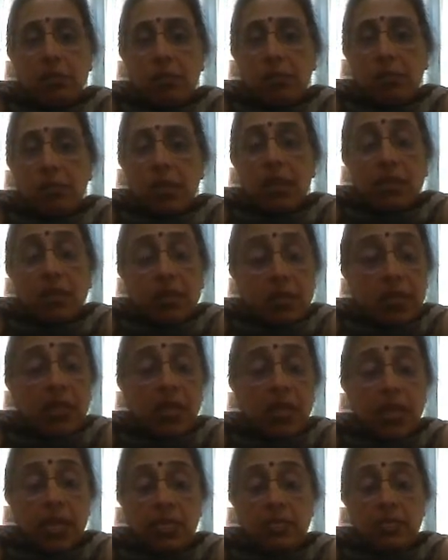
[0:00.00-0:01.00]
in the
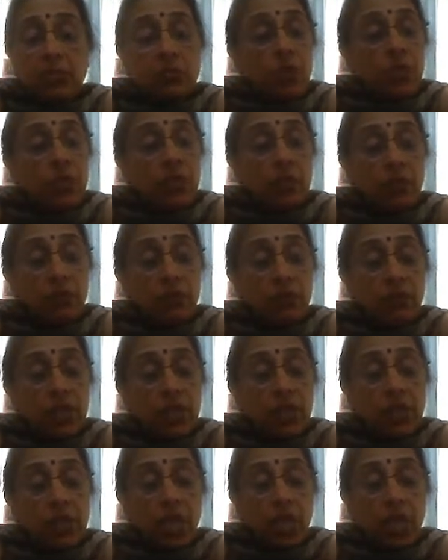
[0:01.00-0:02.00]
case when
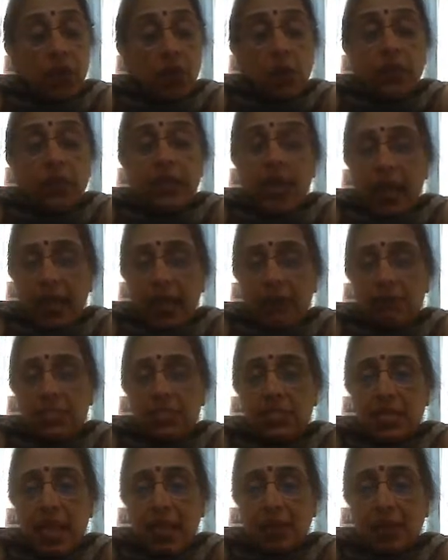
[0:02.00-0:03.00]
we cannot have
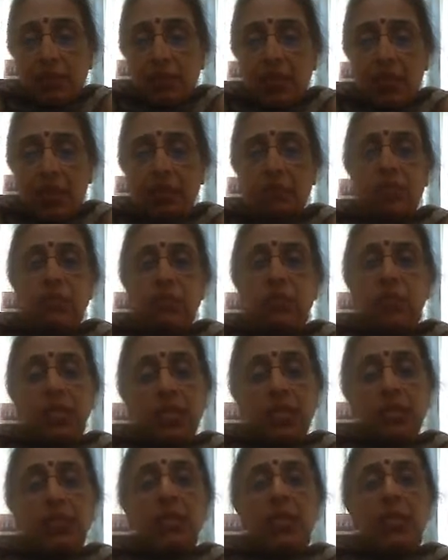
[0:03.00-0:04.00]
slack variables, or
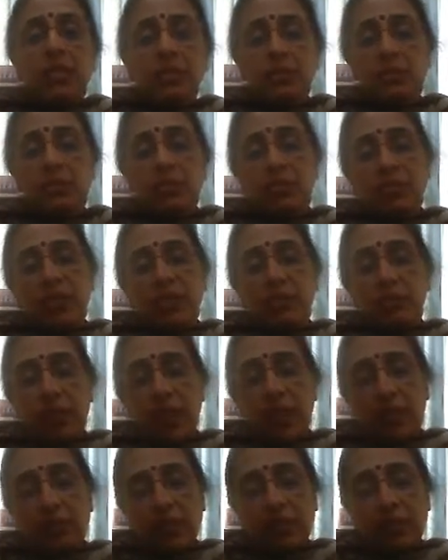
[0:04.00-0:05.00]
in the cases when
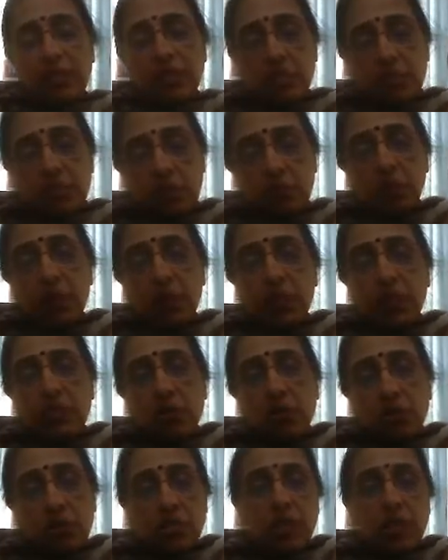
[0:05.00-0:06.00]
we have either surplus
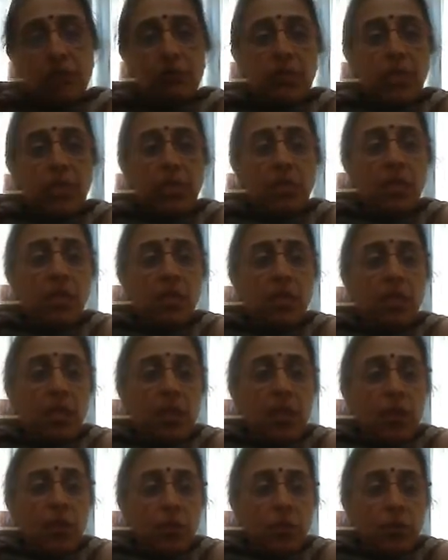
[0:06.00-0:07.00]
or something,
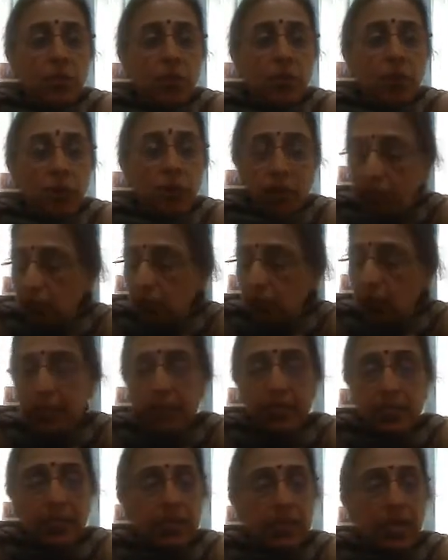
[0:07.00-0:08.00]
or
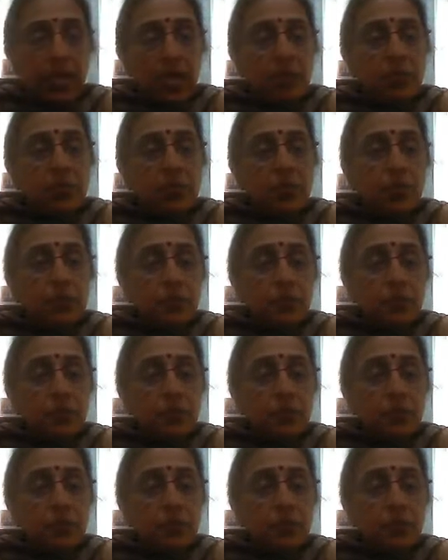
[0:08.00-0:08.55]
equality types,